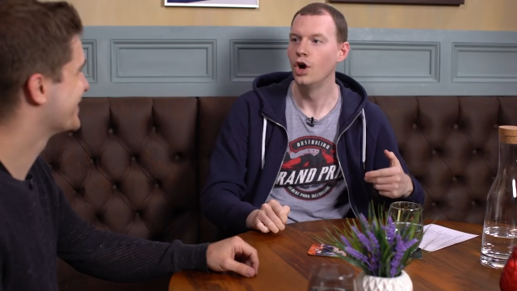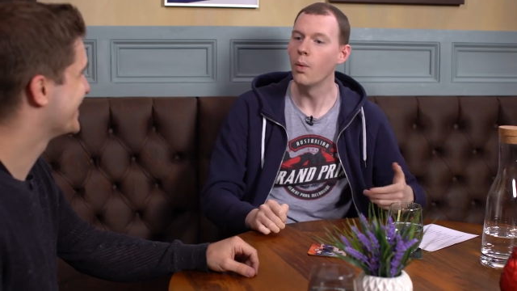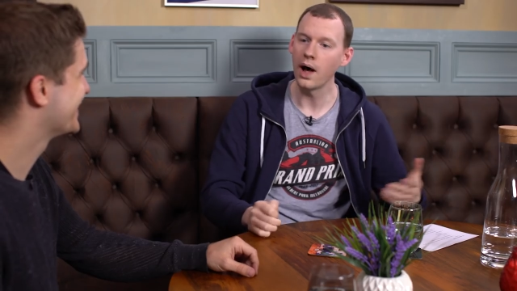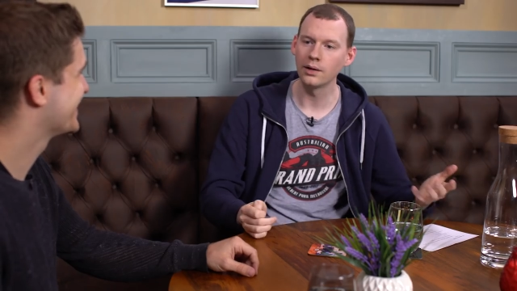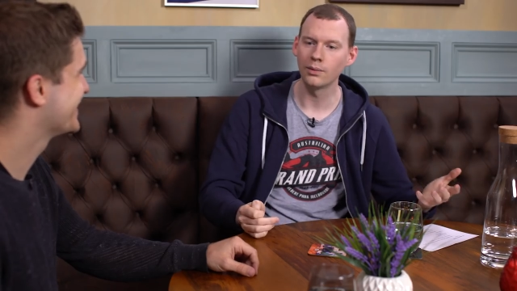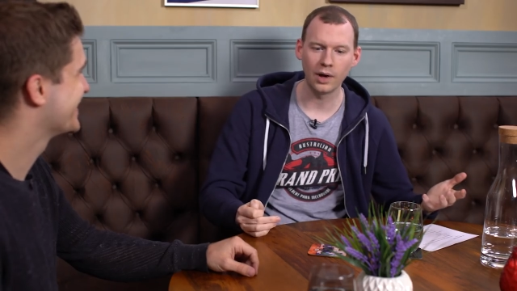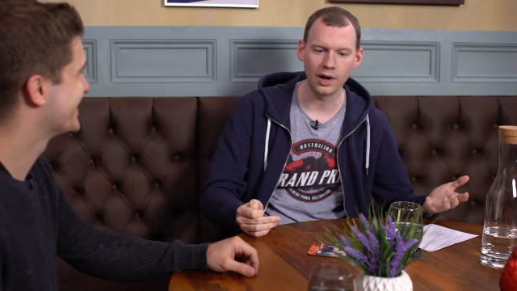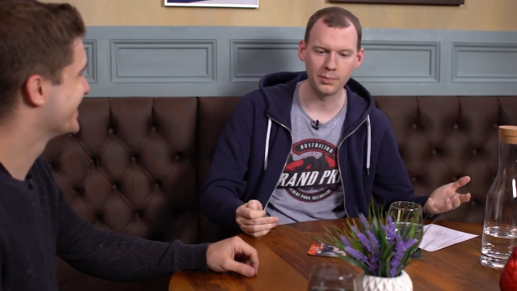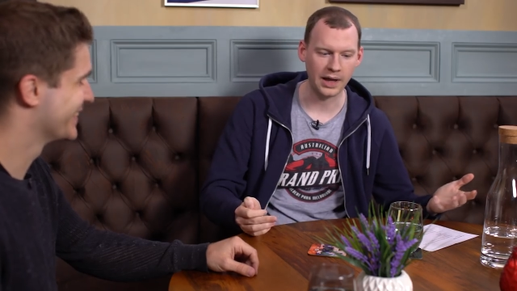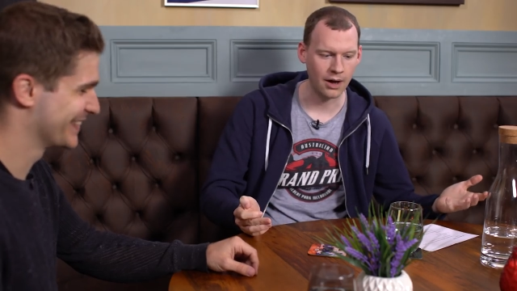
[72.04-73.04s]
Speaker 1: Right? Well,
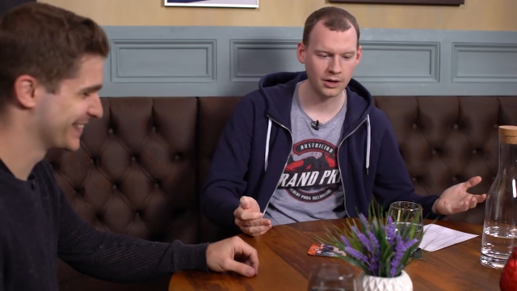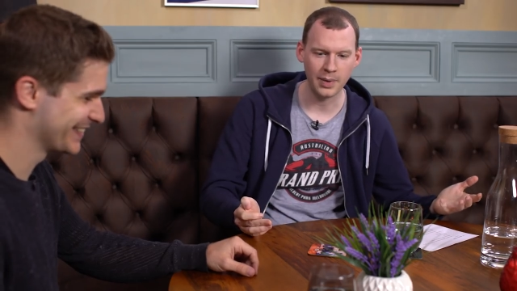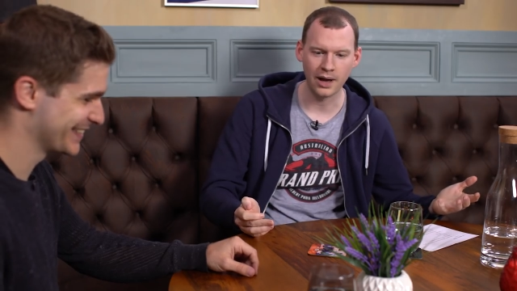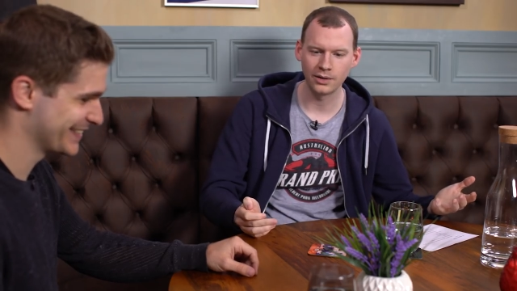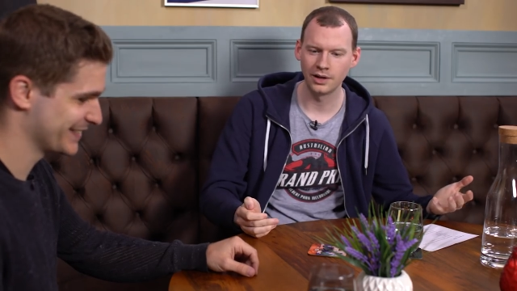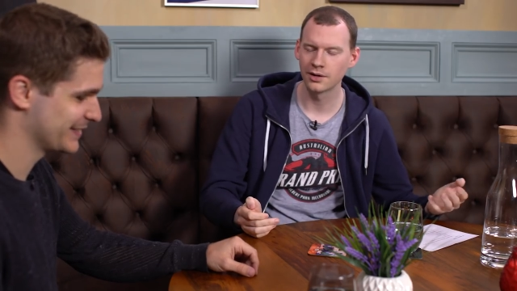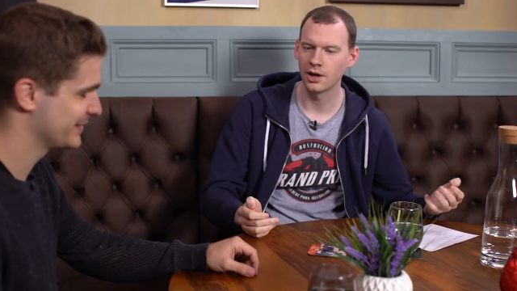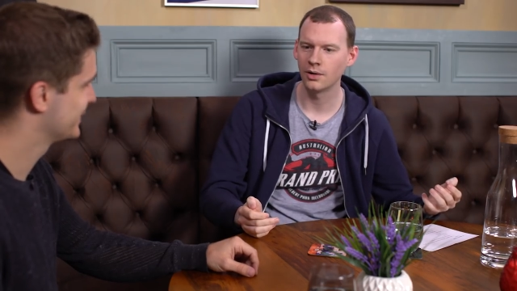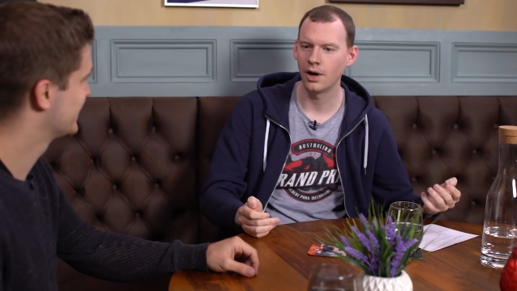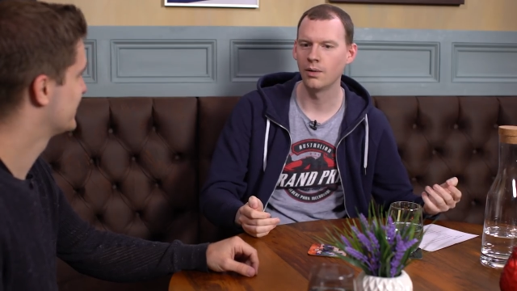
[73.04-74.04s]
be out and about, and I'll
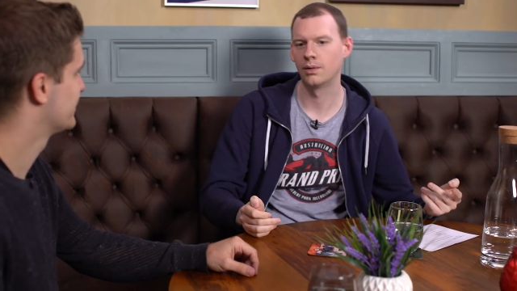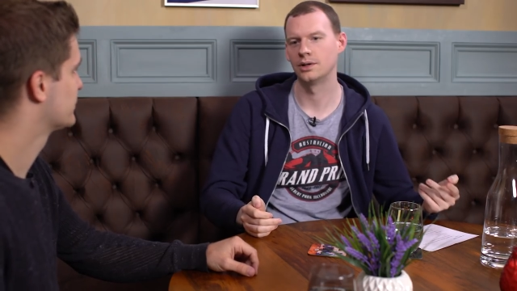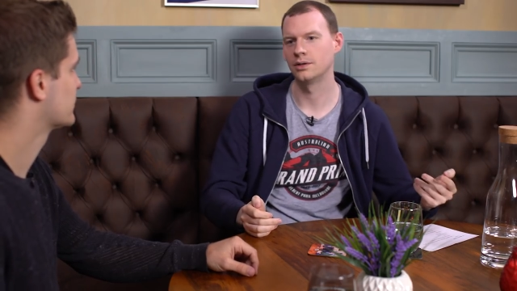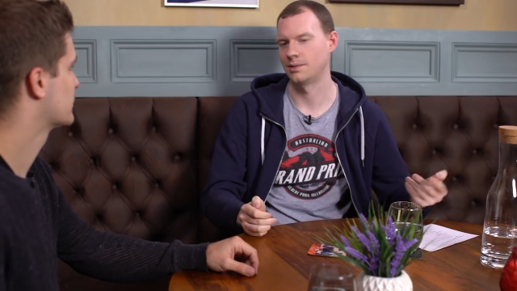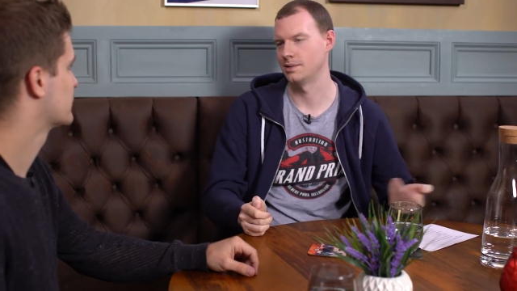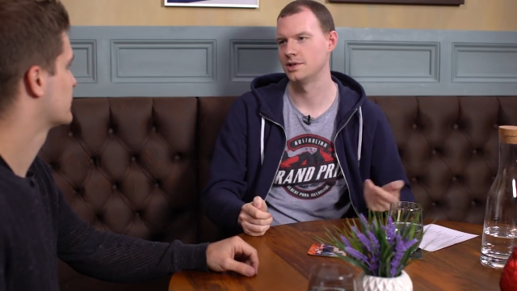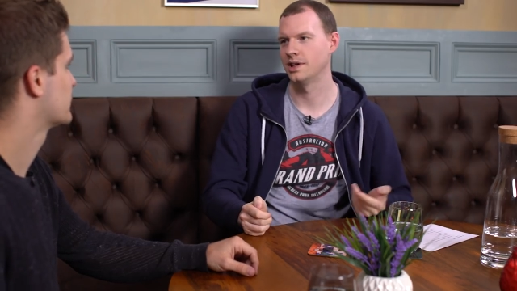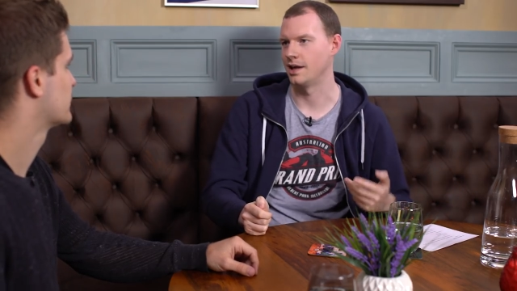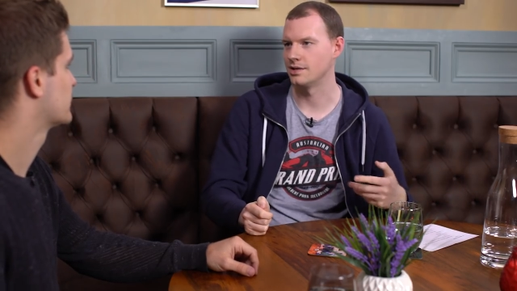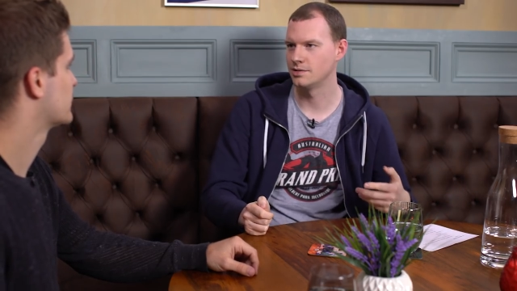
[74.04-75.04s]
go, oh, I don't know how to
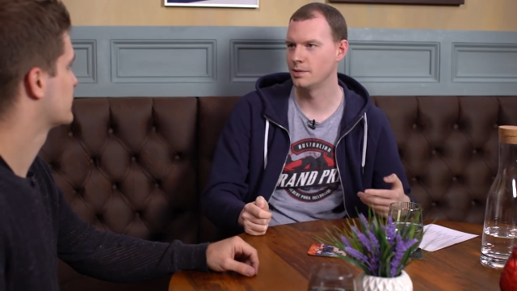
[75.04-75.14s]
get to